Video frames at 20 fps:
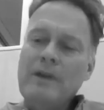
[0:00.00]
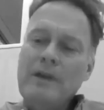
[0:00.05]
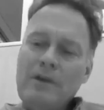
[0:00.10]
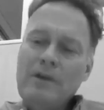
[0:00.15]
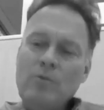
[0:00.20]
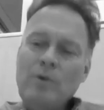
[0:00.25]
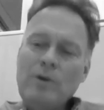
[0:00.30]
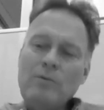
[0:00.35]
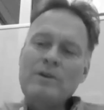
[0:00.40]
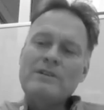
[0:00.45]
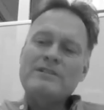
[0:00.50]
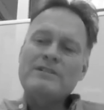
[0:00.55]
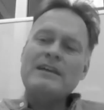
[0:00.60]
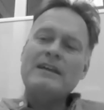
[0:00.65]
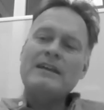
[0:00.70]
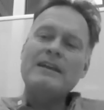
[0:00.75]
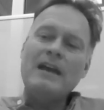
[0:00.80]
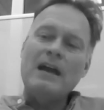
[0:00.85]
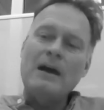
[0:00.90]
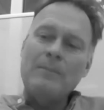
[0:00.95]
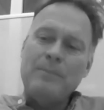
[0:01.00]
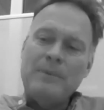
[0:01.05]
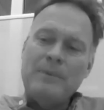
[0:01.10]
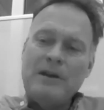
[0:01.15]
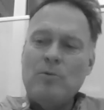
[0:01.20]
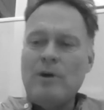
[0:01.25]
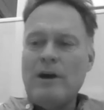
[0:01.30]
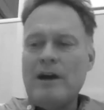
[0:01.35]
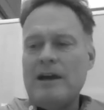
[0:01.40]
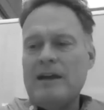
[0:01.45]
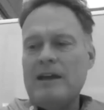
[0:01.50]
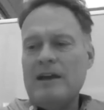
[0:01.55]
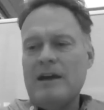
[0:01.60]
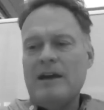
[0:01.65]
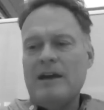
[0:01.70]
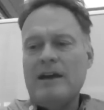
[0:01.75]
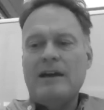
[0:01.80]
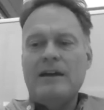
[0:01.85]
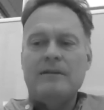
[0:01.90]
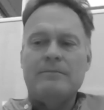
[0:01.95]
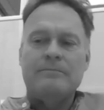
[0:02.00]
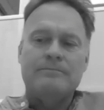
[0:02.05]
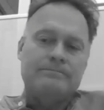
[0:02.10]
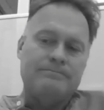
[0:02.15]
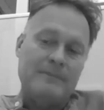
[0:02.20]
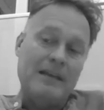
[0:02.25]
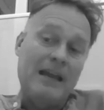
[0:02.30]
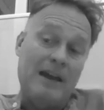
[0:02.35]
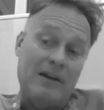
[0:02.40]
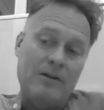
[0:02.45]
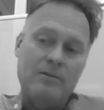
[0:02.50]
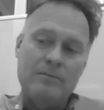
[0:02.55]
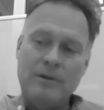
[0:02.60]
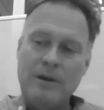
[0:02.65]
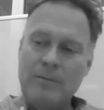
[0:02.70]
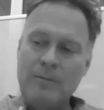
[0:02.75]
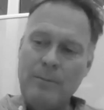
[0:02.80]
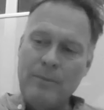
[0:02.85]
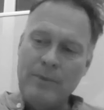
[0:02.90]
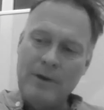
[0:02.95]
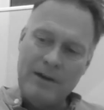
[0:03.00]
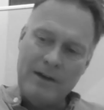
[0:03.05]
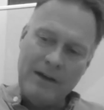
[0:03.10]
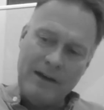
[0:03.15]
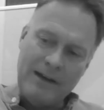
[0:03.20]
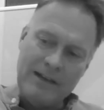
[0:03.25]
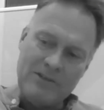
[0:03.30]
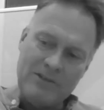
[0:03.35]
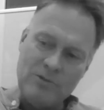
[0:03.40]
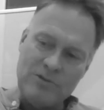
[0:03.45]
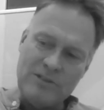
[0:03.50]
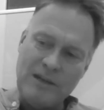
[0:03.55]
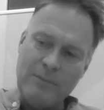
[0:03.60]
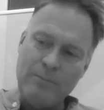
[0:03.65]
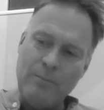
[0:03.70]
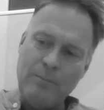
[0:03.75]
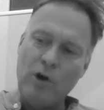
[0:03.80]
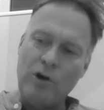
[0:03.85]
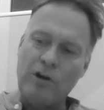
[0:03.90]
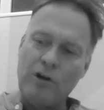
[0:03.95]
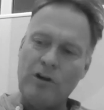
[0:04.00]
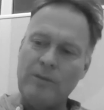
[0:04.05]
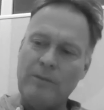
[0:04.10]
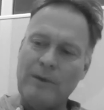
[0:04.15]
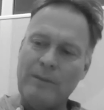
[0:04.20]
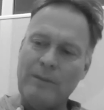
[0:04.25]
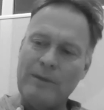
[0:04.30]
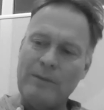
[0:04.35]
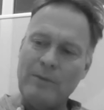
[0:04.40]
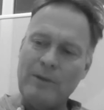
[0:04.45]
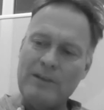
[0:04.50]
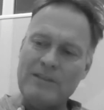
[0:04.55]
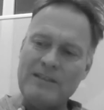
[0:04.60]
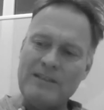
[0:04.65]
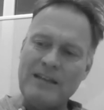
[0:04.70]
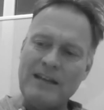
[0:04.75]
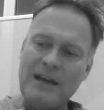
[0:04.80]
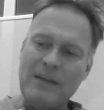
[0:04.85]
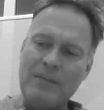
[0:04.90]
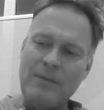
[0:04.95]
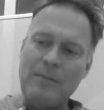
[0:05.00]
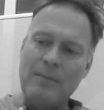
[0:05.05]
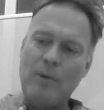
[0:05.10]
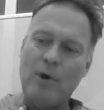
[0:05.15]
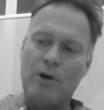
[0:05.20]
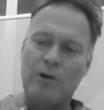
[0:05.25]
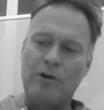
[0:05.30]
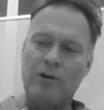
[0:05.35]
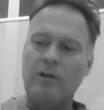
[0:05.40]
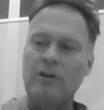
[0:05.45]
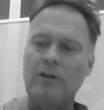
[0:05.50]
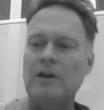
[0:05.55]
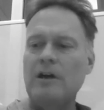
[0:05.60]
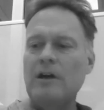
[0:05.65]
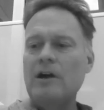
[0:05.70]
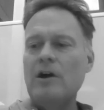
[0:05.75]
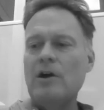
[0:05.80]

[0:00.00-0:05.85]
we're setting up in a way I guess you said model, but we are setting up a model